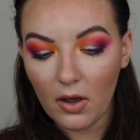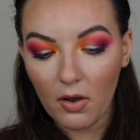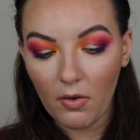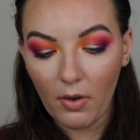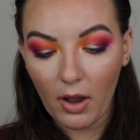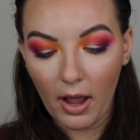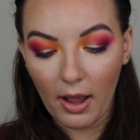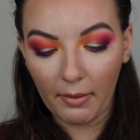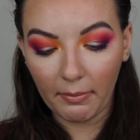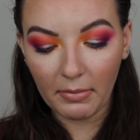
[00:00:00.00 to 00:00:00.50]

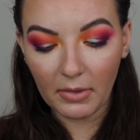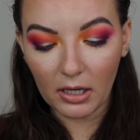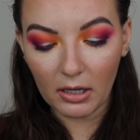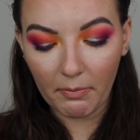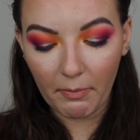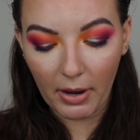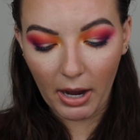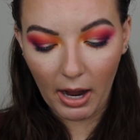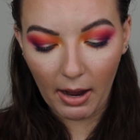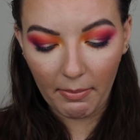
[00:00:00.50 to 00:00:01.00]
I'm
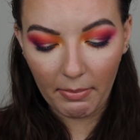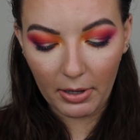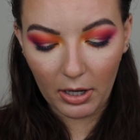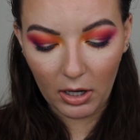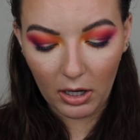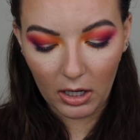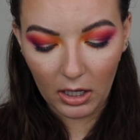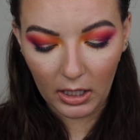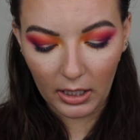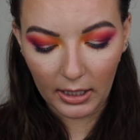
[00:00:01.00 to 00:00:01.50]
gonna pop
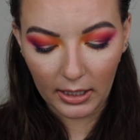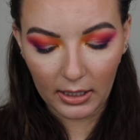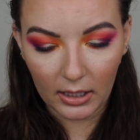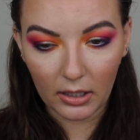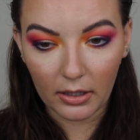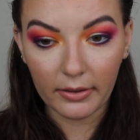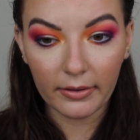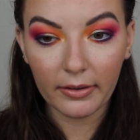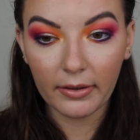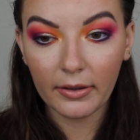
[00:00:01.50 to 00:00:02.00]
on